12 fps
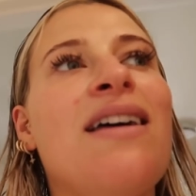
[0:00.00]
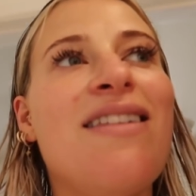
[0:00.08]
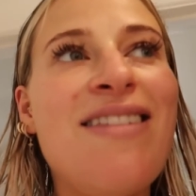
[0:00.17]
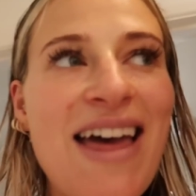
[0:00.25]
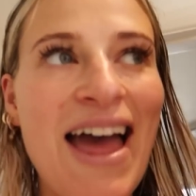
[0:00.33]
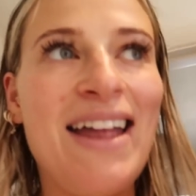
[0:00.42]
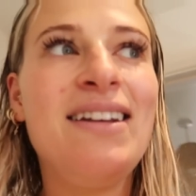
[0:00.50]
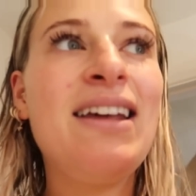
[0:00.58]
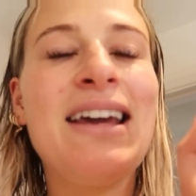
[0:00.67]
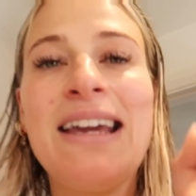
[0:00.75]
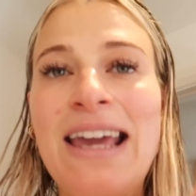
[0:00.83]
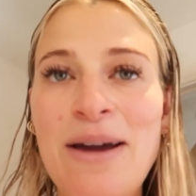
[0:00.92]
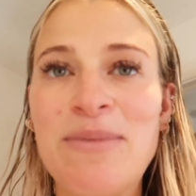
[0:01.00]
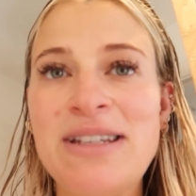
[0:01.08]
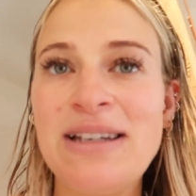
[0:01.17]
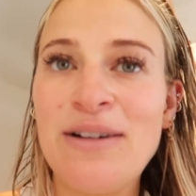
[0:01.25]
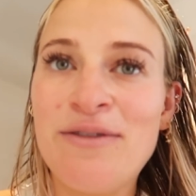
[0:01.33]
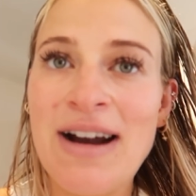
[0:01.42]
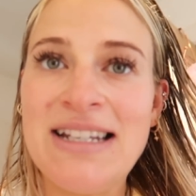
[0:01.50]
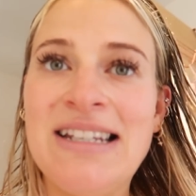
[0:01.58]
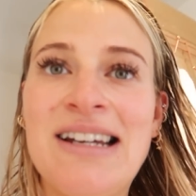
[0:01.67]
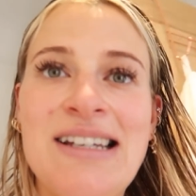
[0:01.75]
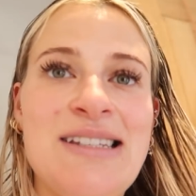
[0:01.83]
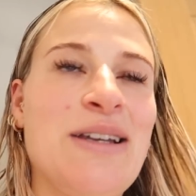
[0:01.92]
then get myself ready
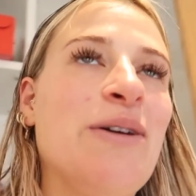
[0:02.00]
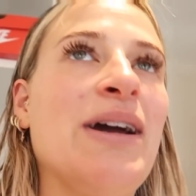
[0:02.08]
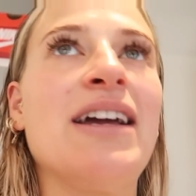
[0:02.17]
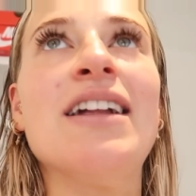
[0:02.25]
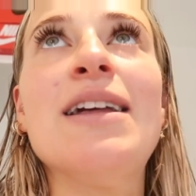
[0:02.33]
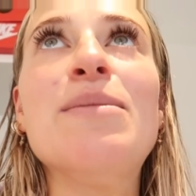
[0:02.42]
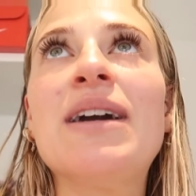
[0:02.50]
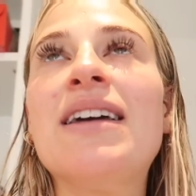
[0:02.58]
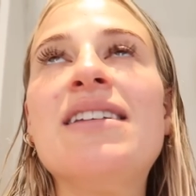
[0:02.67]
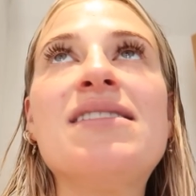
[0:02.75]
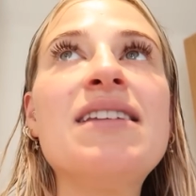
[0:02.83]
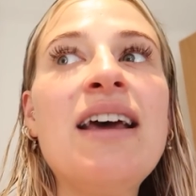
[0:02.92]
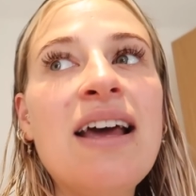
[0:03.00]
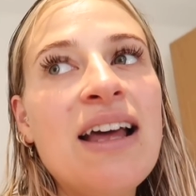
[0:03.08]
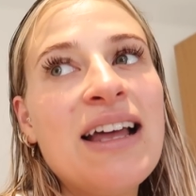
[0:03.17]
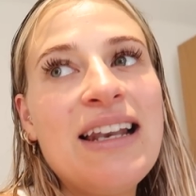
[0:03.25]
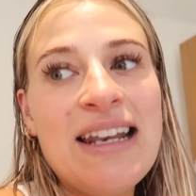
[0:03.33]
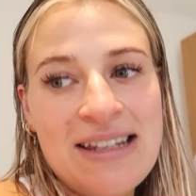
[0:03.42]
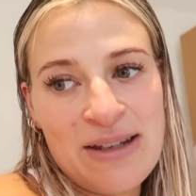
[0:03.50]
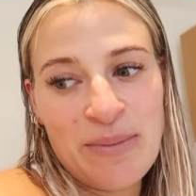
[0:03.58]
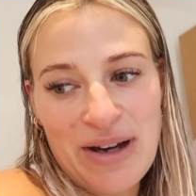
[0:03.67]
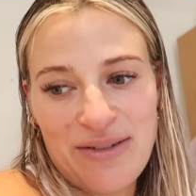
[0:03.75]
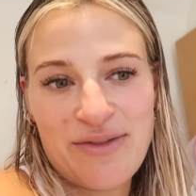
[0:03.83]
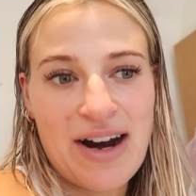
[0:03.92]
nice and quickly, because Lizzie,
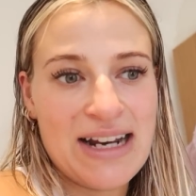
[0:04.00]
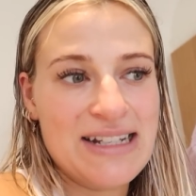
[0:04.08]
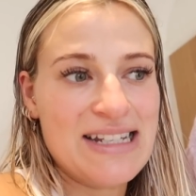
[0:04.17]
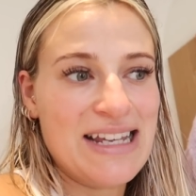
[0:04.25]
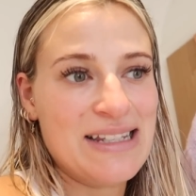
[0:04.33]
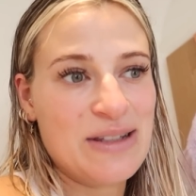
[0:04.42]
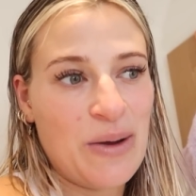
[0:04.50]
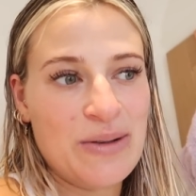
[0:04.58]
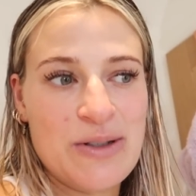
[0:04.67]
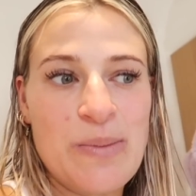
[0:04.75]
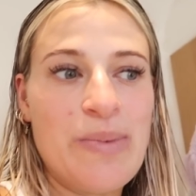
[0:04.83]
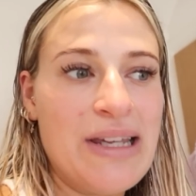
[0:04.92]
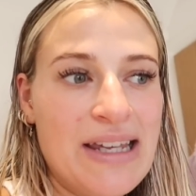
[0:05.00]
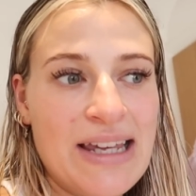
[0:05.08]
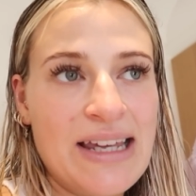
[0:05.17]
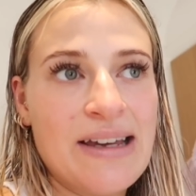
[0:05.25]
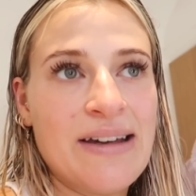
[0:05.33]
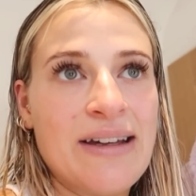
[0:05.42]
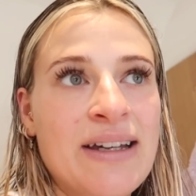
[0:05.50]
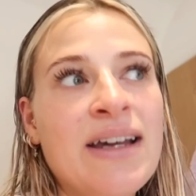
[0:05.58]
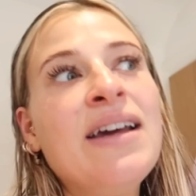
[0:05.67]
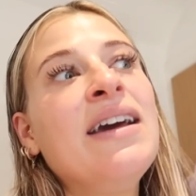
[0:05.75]
my friend, is going to be here